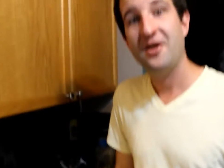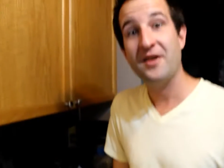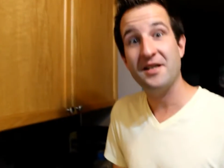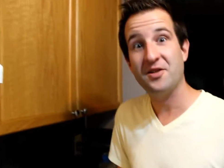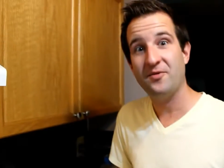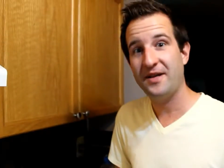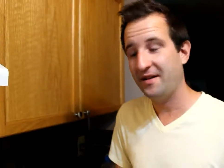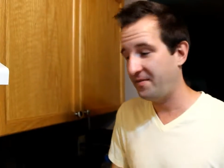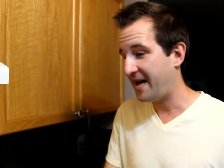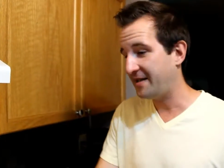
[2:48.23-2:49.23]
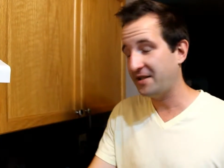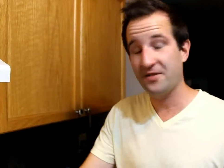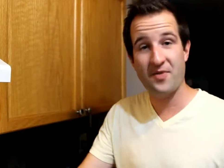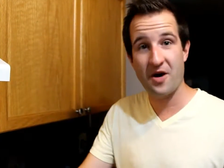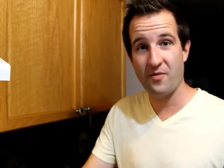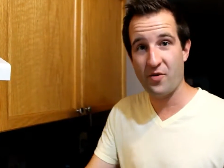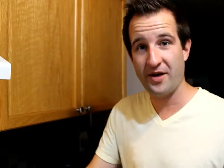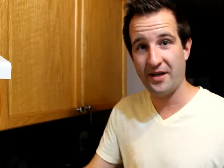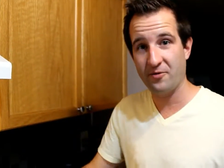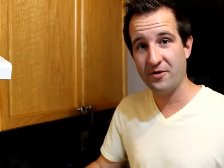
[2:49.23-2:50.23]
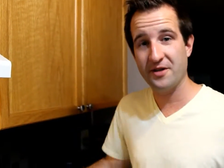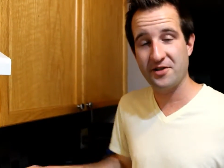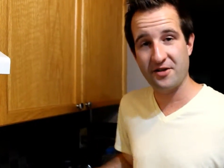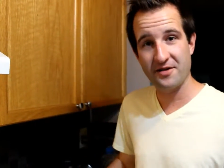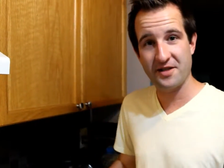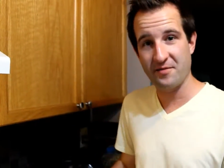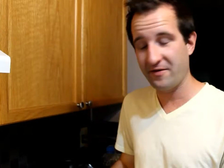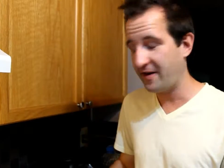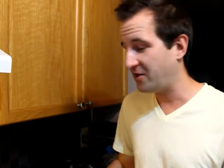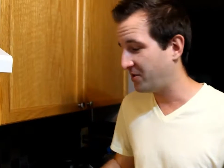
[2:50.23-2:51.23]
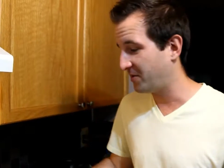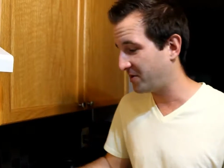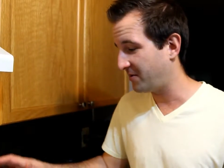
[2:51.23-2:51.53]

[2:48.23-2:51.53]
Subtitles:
Okay, so while the pasta is parboiling, we're going to start on some of the vegetables.